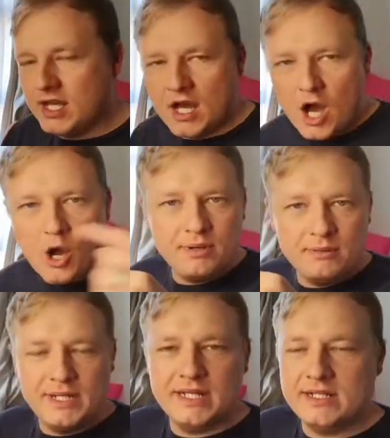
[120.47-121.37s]
Open
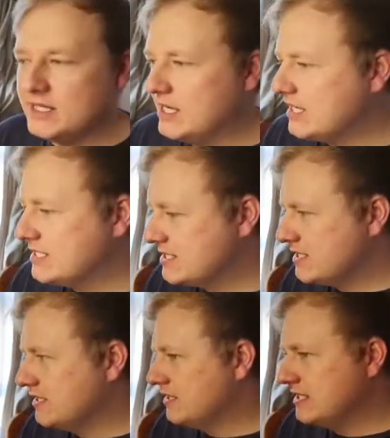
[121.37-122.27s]
Blender,
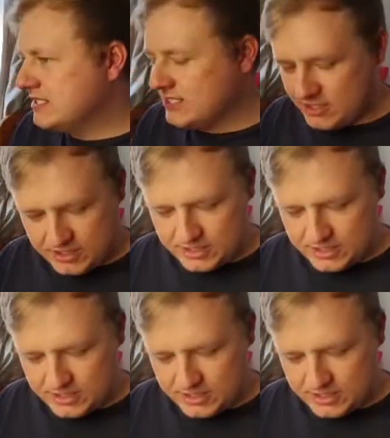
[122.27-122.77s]
guys. This is